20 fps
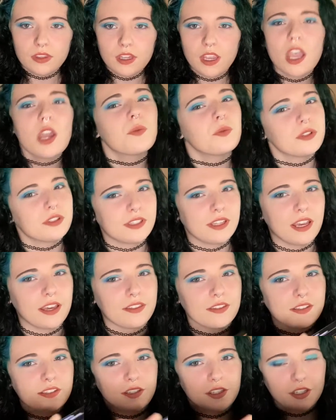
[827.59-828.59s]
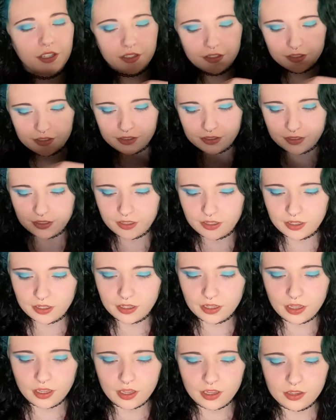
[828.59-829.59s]
and we'll see how this looks.
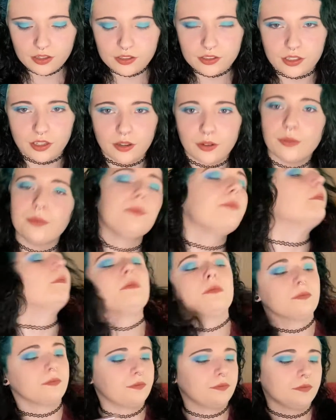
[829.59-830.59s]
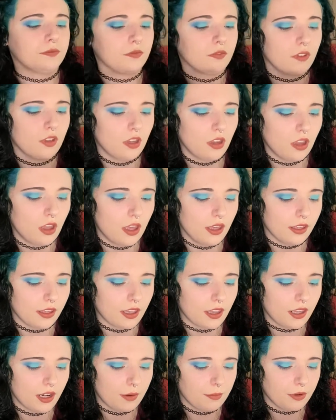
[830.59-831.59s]
So
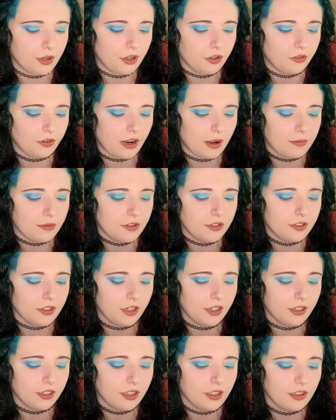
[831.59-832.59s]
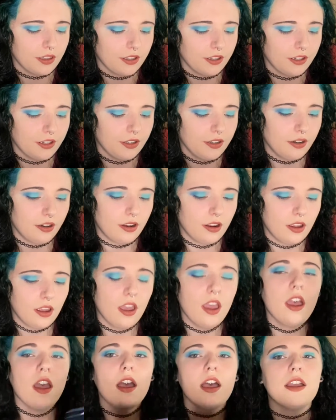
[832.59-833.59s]
again, I'm going to grab the dark color,
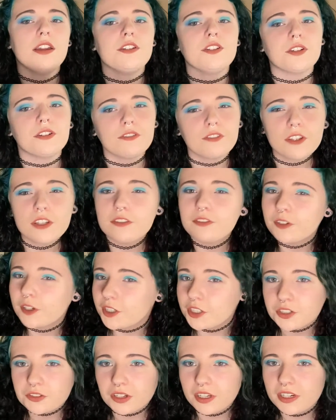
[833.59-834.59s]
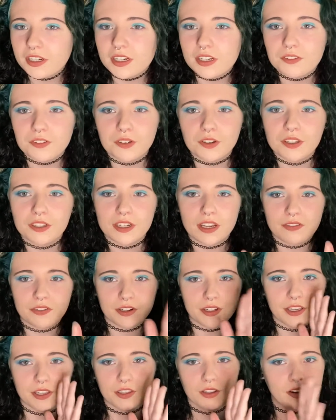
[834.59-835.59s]
and don't feel frustrated if you can never
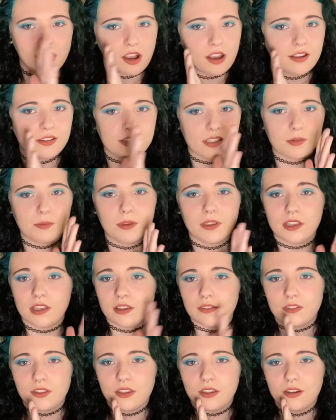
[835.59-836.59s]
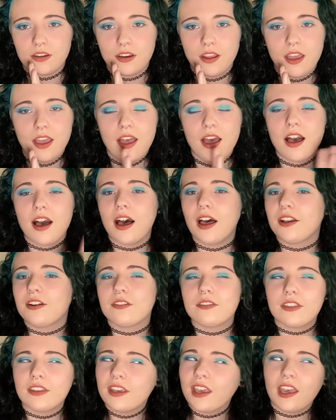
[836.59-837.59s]
get your eyes to be even. I
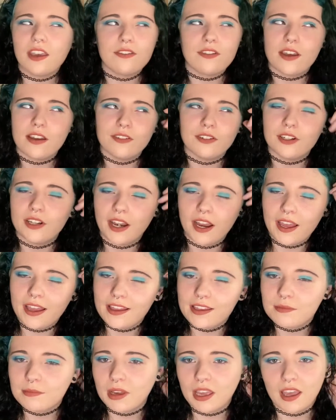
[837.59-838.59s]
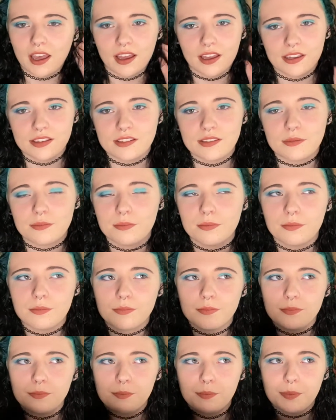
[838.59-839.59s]
don't think I've ever had my eyes
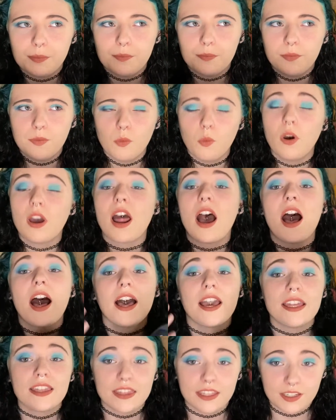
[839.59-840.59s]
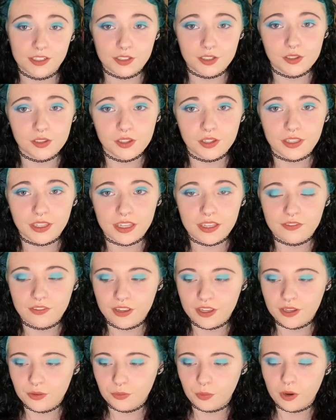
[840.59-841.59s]
what I think to look
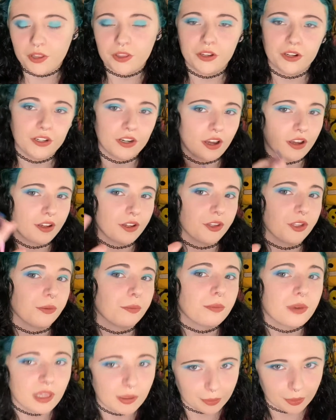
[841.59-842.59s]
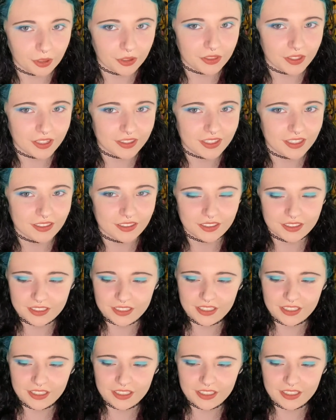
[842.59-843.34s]
even, whether or not other people thought they looked